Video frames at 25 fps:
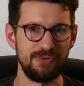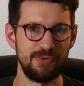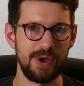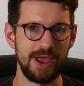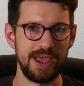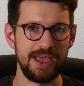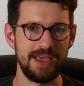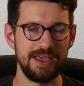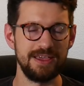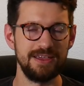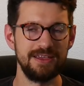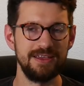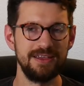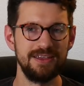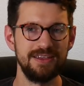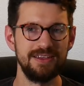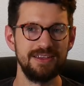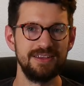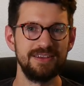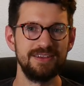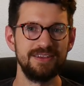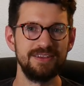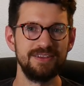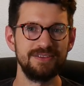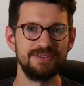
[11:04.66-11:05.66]
way.
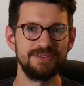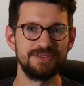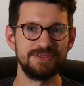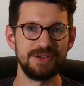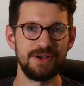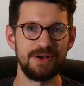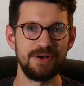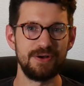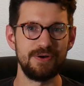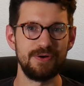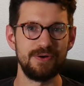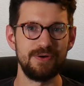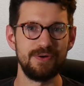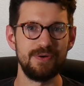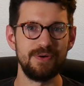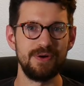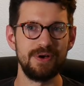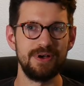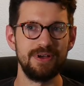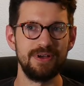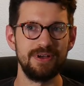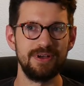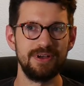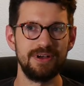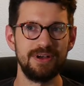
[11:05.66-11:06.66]

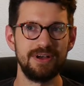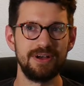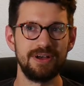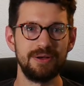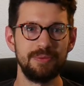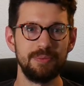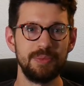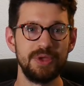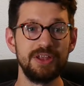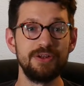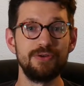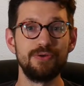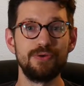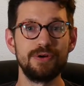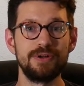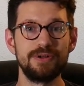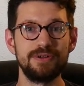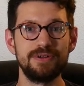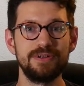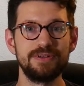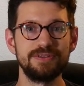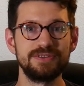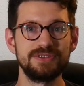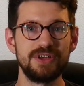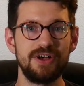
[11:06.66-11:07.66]
So in order
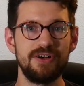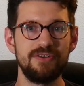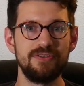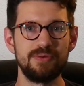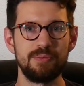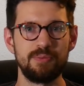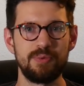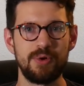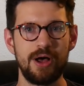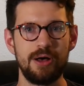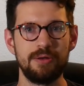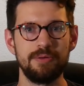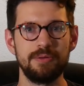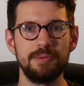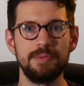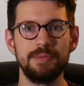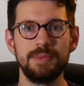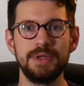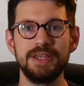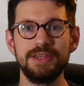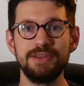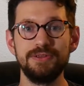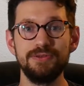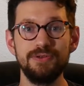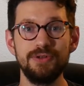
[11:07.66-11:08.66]
to solve a problem,
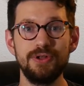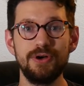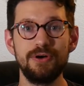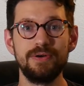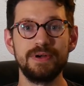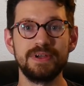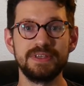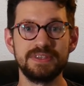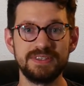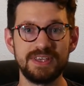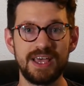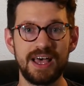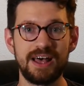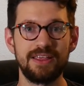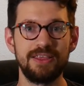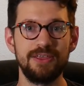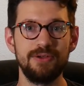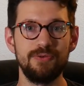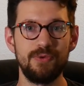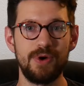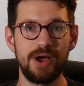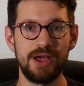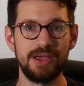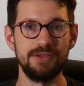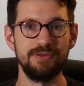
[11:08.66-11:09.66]
and you know exactly
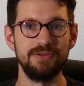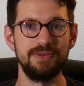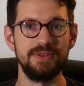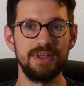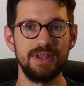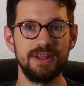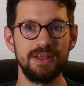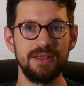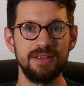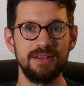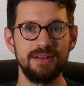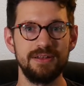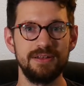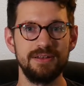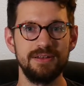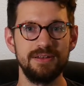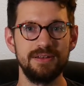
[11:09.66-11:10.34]
why you did it.